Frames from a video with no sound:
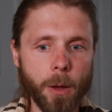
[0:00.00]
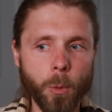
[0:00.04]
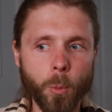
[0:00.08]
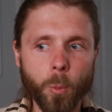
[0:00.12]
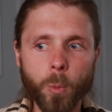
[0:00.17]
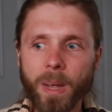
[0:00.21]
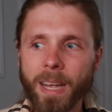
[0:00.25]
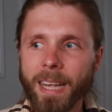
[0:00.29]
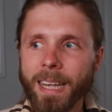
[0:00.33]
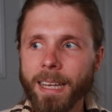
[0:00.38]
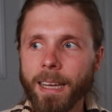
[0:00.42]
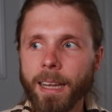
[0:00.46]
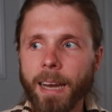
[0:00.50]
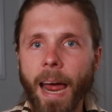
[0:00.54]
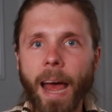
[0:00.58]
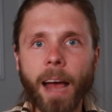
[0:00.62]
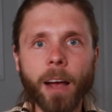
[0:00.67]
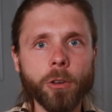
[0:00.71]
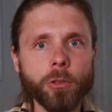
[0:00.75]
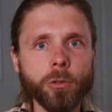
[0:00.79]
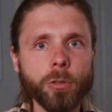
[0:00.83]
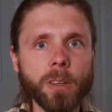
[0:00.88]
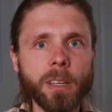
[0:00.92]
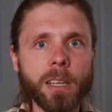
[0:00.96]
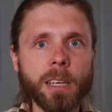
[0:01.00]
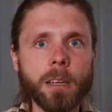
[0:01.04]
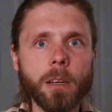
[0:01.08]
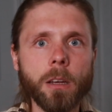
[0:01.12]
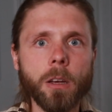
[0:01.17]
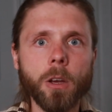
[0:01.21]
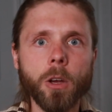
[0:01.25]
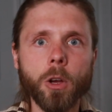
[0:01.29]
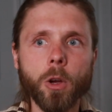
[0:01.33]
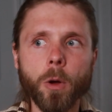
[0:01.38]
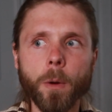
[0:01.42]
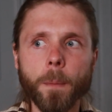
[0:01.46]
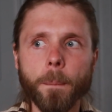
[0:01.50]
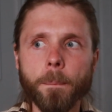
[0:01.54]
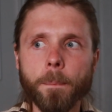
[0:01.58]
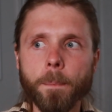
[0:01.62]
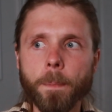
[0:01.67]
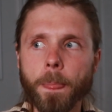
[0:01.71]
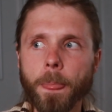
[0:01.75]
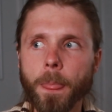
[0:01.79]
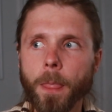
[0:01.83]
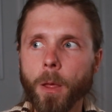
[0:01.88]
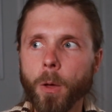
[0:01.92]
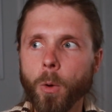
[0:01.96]
we can actually
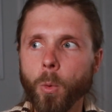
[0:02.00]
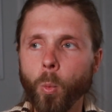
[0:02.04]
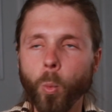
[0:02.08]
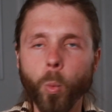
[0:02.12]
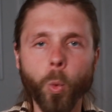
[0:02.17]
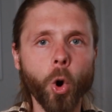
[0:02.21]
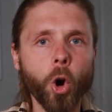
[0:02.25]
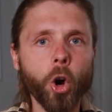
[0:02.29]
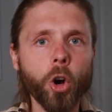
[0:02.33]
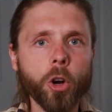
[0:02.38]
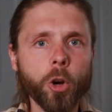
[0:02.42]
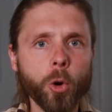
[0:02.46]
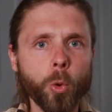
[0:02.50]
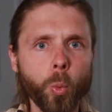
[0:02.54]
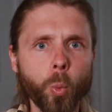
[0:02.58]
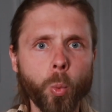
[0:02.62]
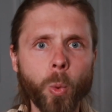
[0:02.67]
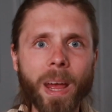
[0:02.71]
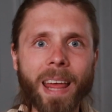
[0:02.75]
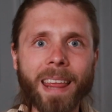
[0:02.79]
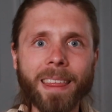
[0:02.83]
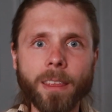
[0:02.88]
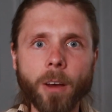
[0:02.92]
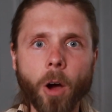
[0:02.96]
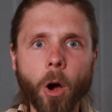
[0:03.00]
work with